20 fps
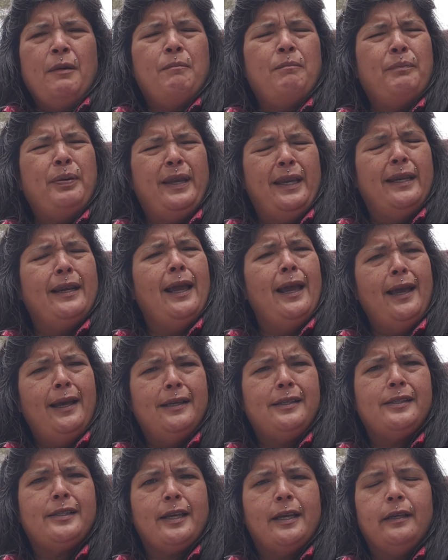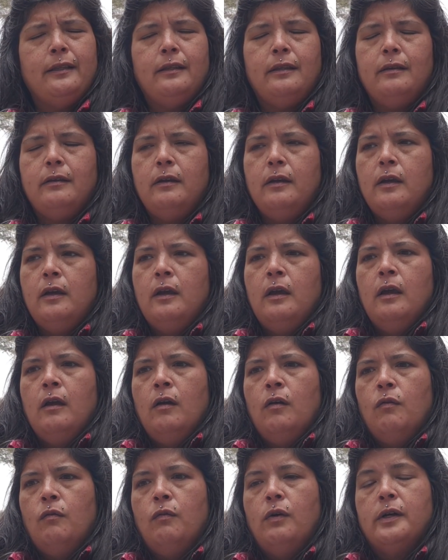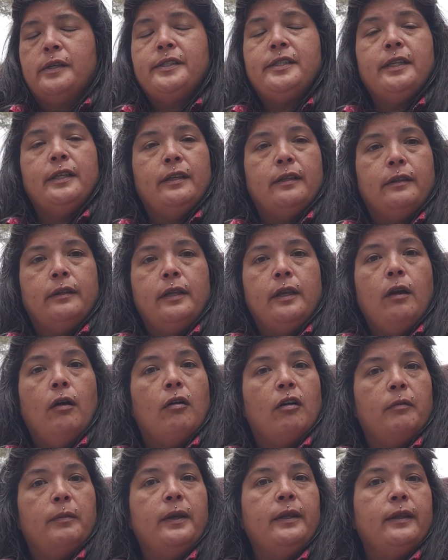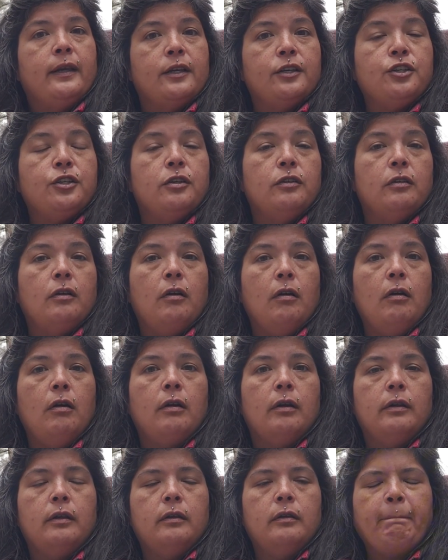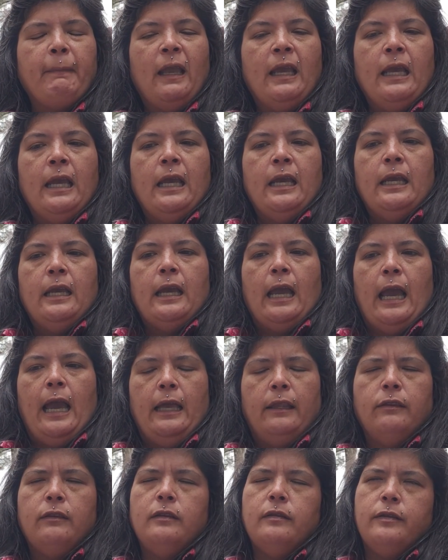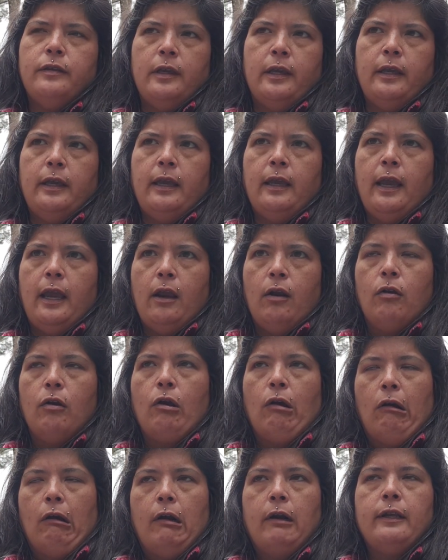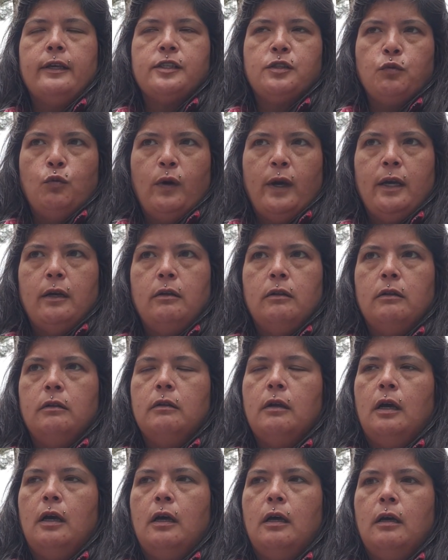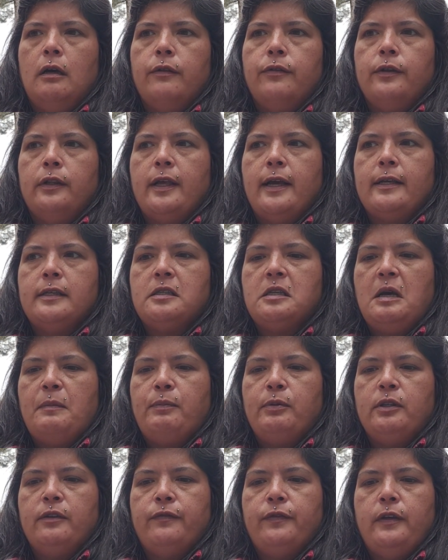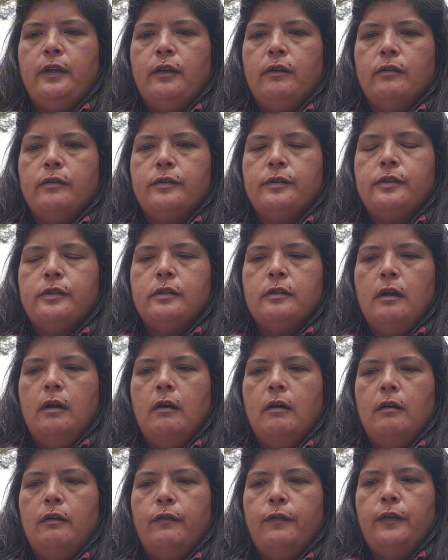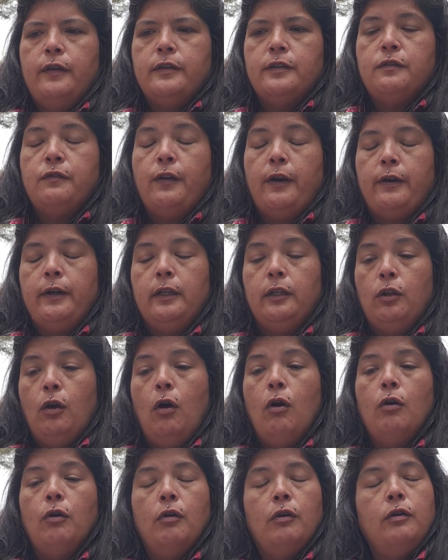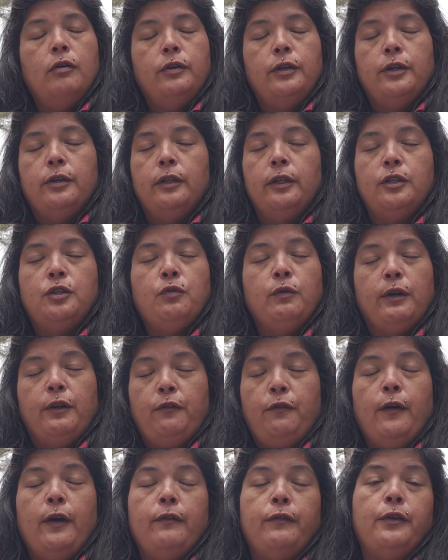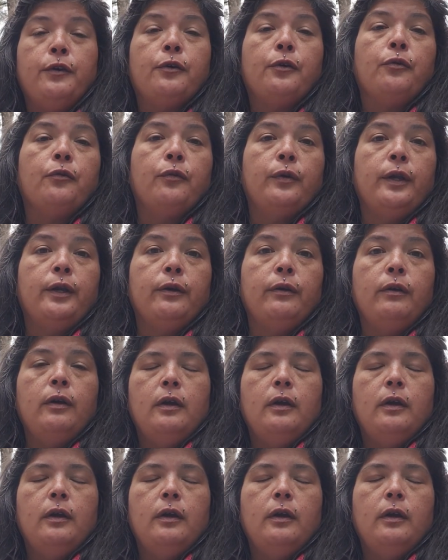Pete Hegseth, was in the Army National Guard and the Air Guard as well, the last couple of years of his very long, nearly 25-year career.